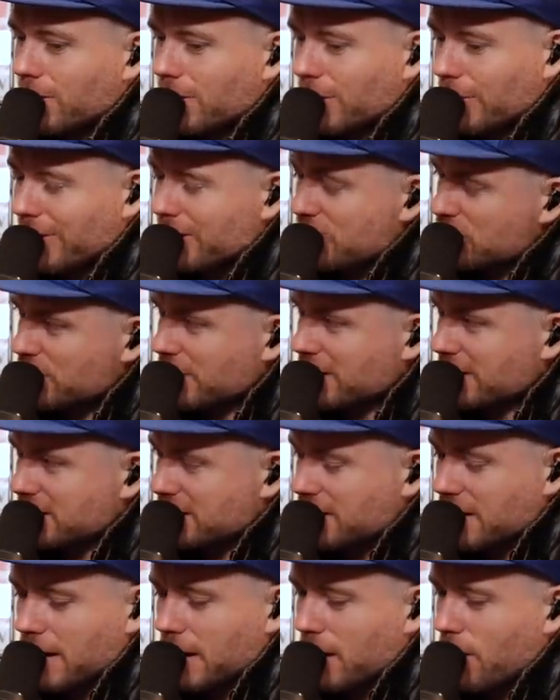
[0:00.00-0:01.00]
The question
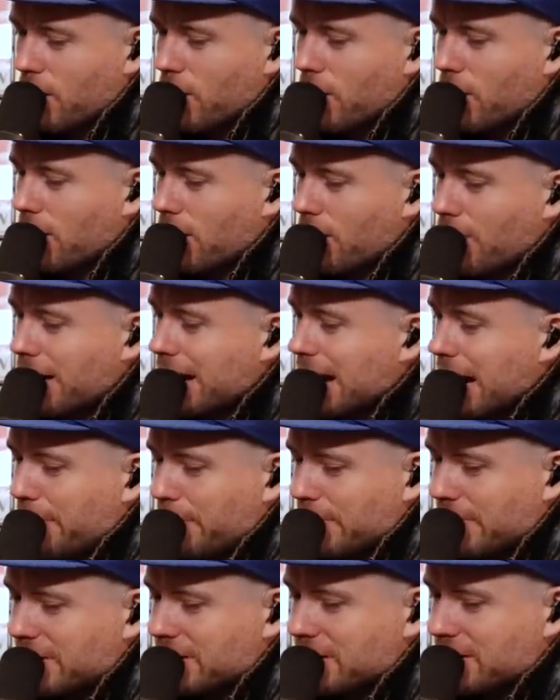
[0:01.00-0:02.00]
is, what
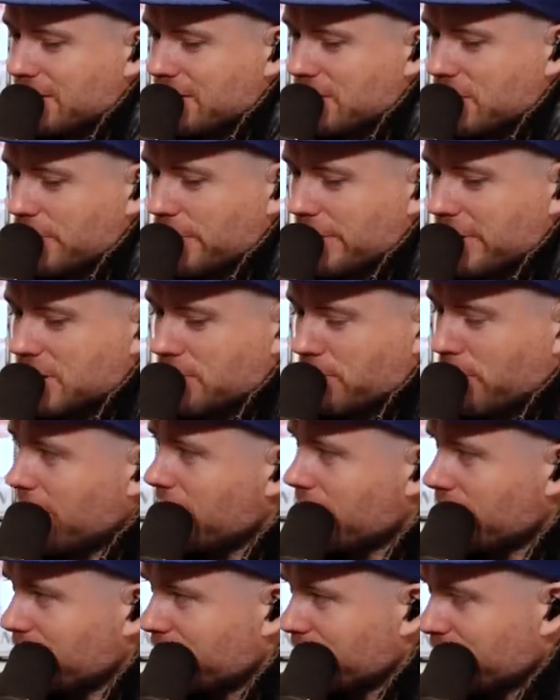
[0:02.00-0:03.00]
happened to his
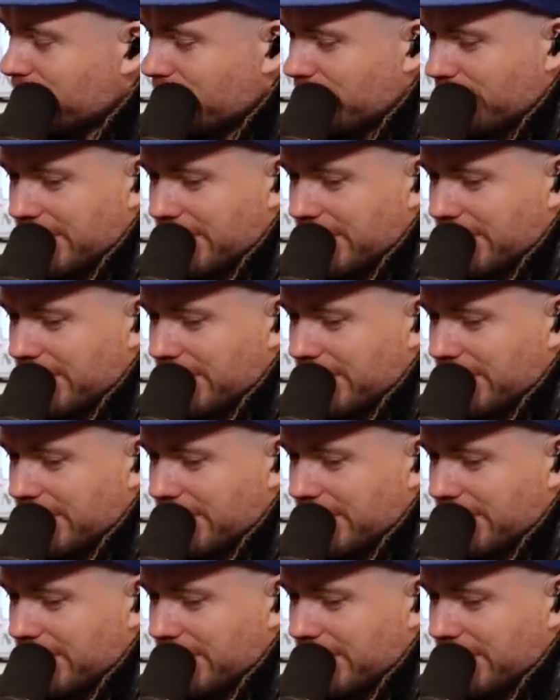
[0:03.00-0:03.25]
sprayer?